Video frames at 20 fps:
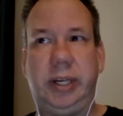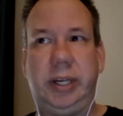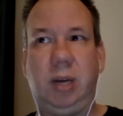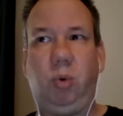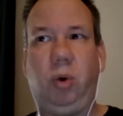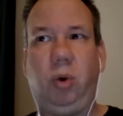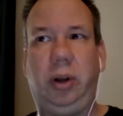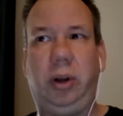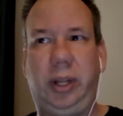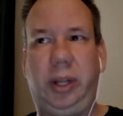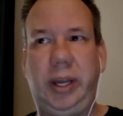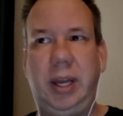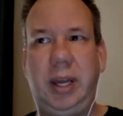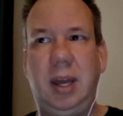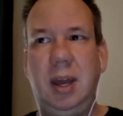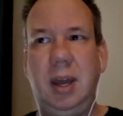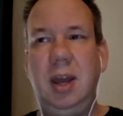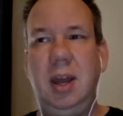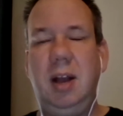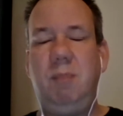And really,
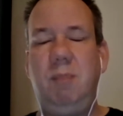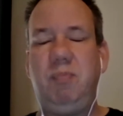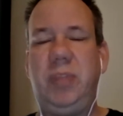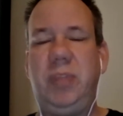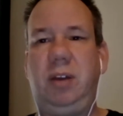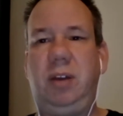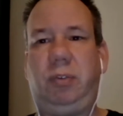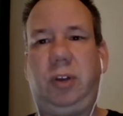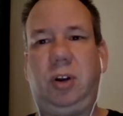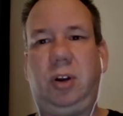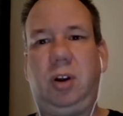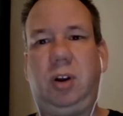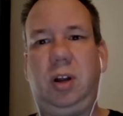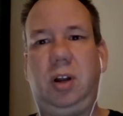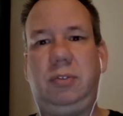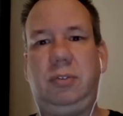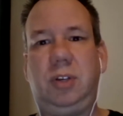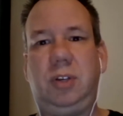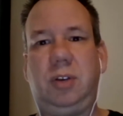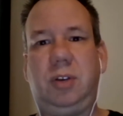if
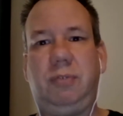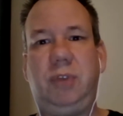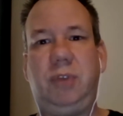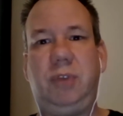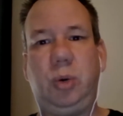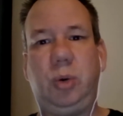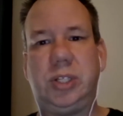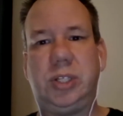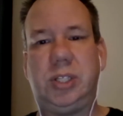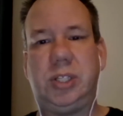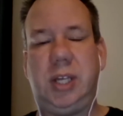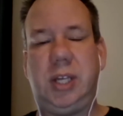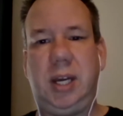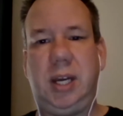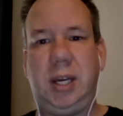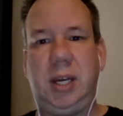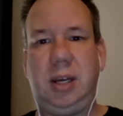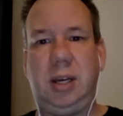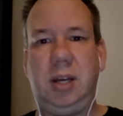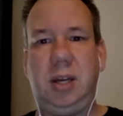you're
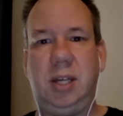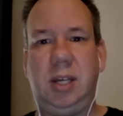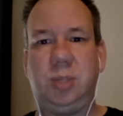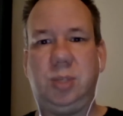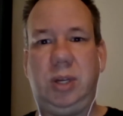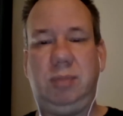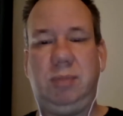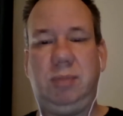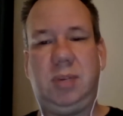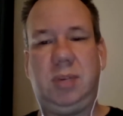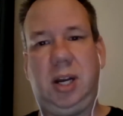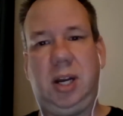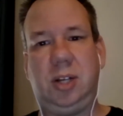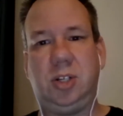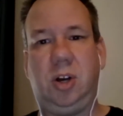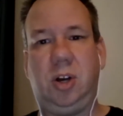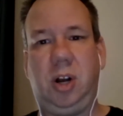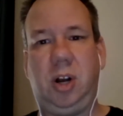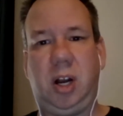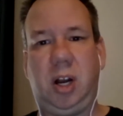focusing as we kind of
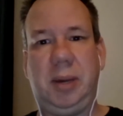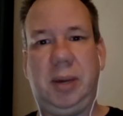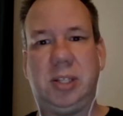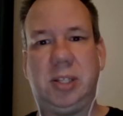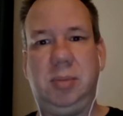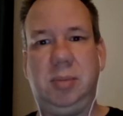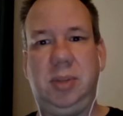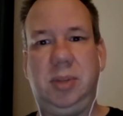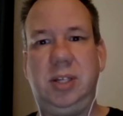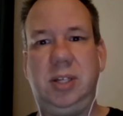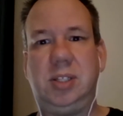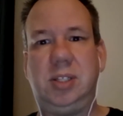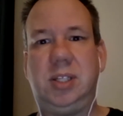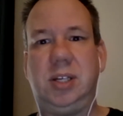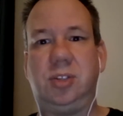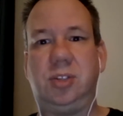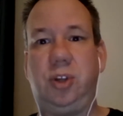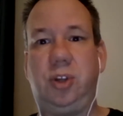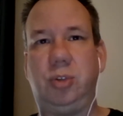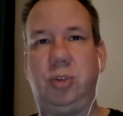talk about some of these
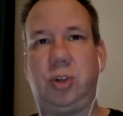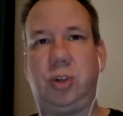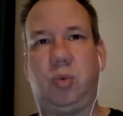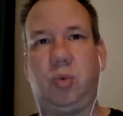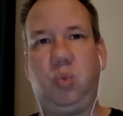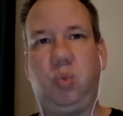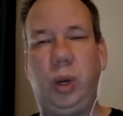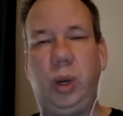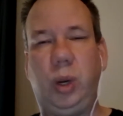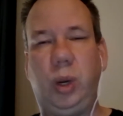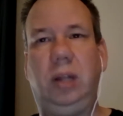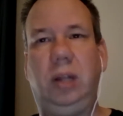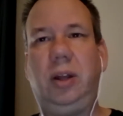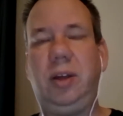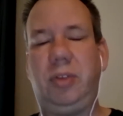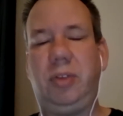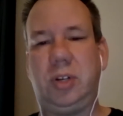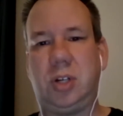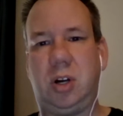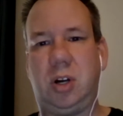things, those are really
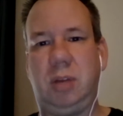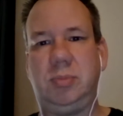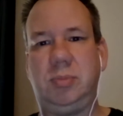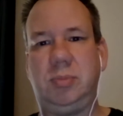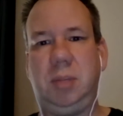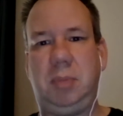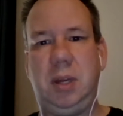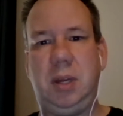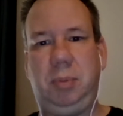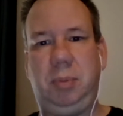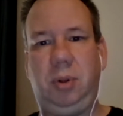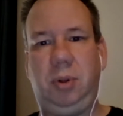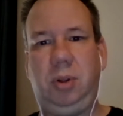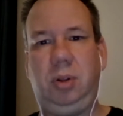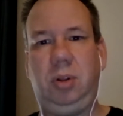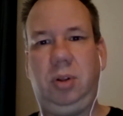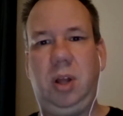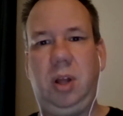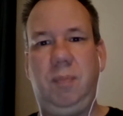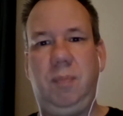the terms that people